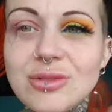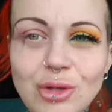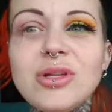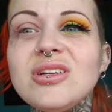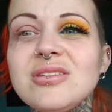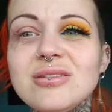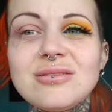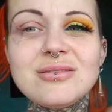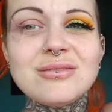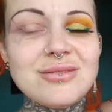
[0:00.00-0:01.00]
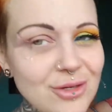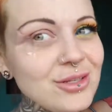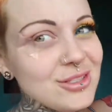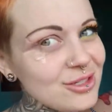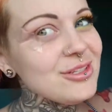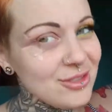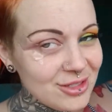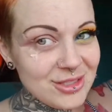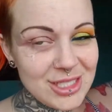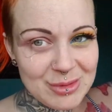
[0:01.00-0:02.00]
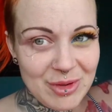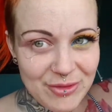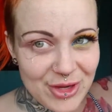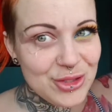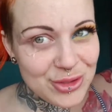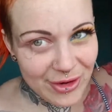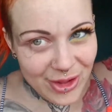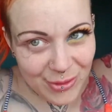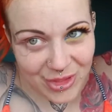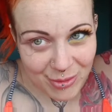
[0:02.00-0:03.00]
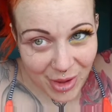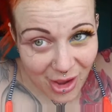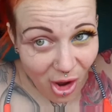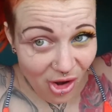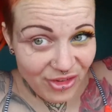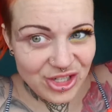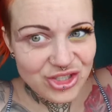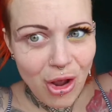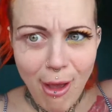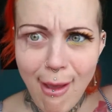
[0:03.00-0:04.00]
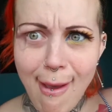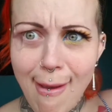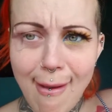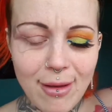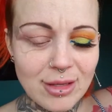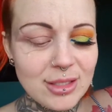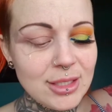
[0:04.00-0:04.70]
This is my first tutorial my orange hair.